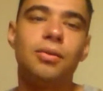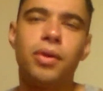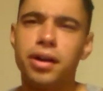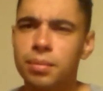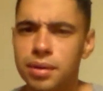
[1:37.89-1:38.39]

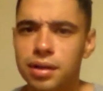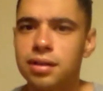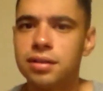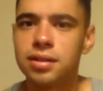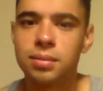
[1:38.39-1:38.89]
while you're being
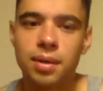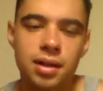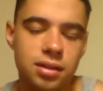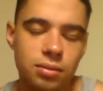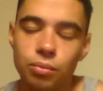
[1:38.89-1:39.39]
hunted
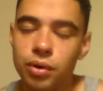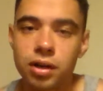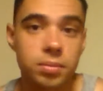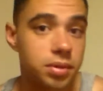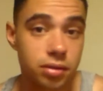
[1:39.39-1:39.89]
by some
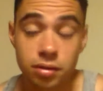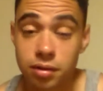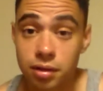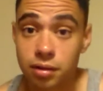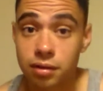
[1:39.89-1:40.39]
random
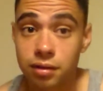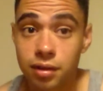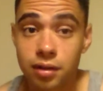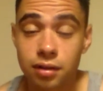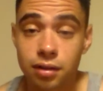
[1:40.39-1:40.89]
serial killer
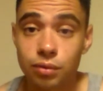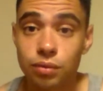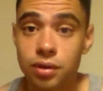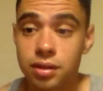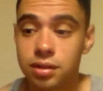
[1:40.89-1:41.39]
in the
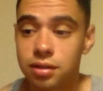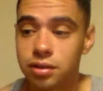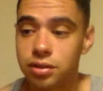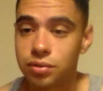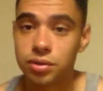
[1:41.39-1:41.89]
woods
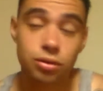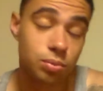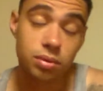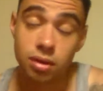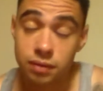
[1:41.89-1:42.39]
because you were
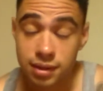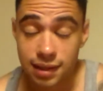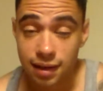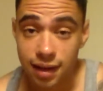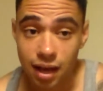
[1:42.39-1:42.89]
stupid enough to
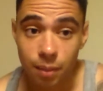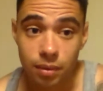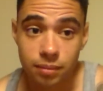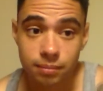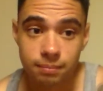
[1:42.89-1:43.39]
stay at a
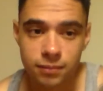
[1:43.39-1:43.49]
cabin